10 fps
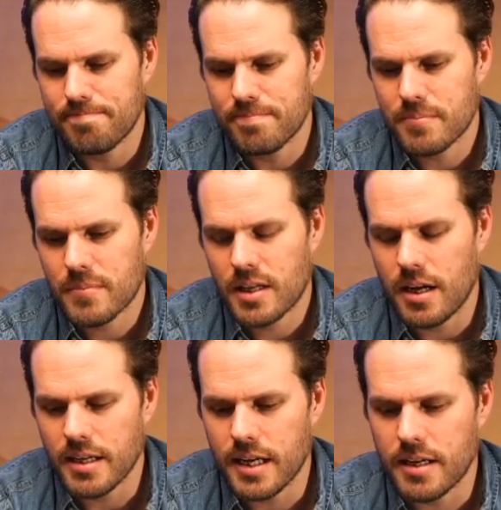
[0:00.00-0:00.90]

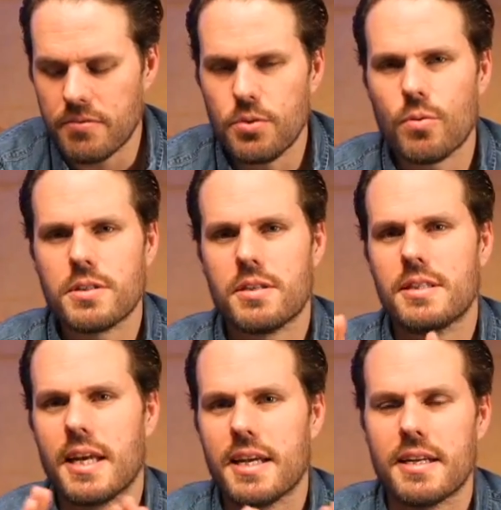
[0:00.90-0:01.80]
again, if you
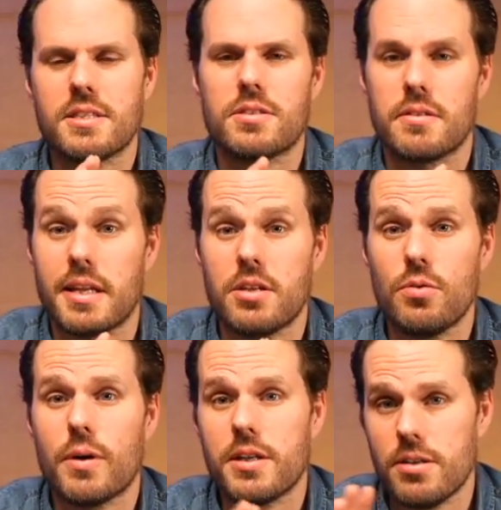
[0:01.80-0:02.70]
were to take it as
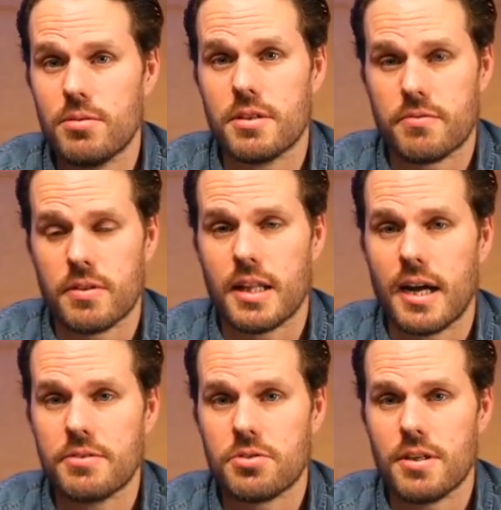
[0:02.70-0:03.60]
like you want to use it
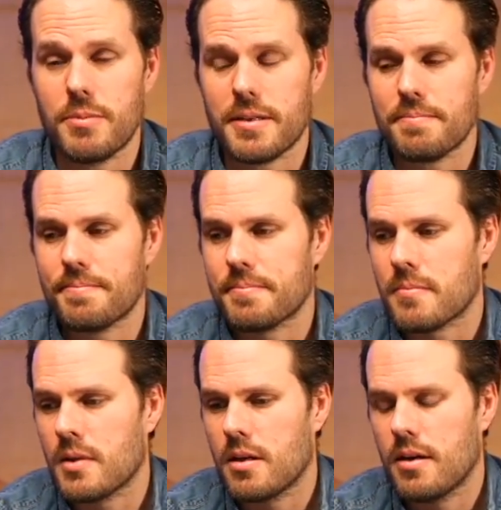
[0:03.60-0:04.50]
for live
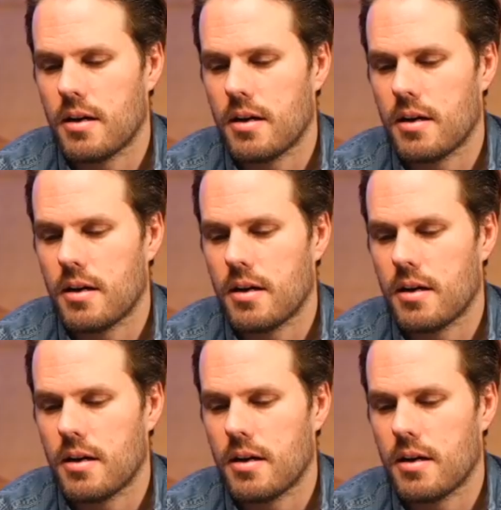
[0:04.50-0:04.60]
streaming,